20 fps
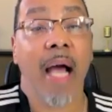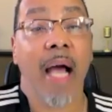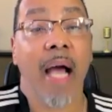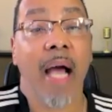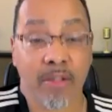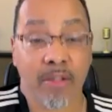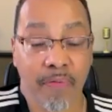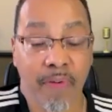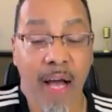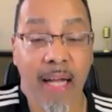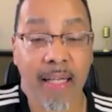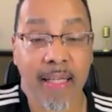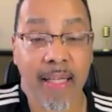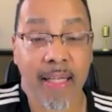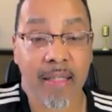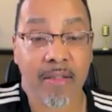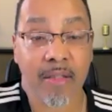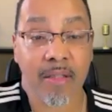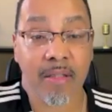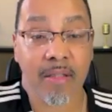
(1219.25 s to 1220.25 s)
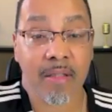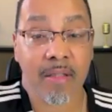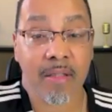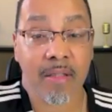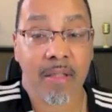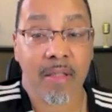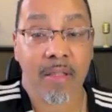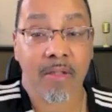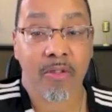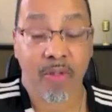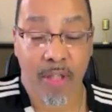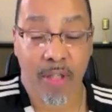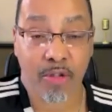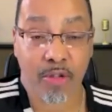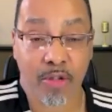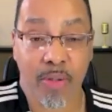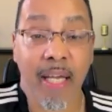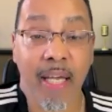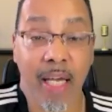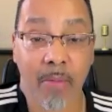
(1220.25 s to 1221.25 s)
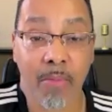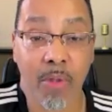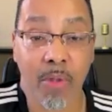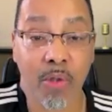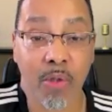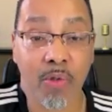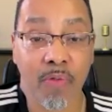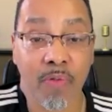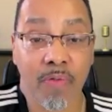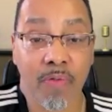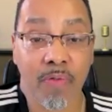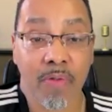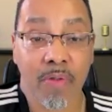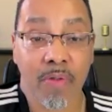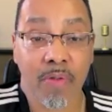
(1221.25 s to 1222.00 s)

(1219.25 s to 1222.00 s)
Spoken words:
at your finances so that you can't move.